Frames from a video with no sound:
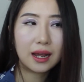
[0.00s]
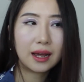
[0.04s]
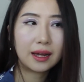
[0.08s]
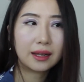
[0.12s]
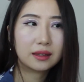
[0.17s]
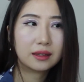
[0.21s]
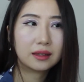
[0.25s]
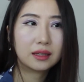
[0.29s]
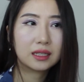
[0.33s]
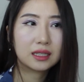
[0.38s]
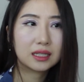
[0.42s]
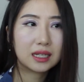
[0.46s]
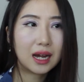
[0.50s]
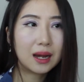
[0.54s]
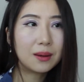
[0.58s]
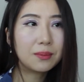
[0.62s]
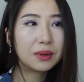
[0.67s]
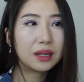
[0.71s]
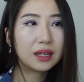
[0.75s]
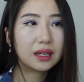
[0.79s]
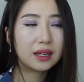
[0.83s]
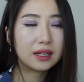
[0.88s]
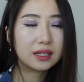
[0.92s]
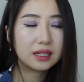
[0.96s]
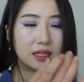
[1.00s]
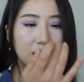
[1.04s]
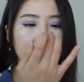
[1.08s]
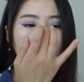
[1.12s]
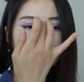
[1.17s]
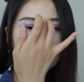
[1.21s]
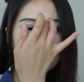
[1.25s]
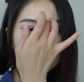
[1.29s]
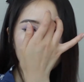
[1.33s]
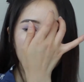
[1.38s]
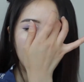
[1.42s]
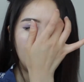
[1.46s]
At the time being, he
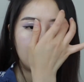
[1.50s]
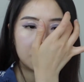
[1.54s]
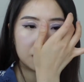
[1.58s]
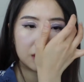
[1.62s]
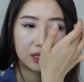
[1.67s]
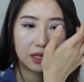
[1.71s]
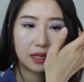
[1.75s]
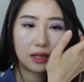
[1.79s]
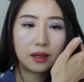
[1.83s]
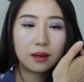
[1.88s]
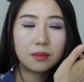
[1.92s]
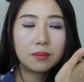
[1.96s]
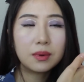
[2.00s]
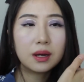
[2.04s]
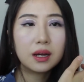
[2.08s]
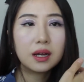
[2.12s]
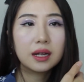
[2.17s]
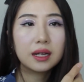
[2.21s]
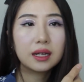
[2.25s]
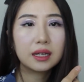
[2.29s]
didn't adopt him.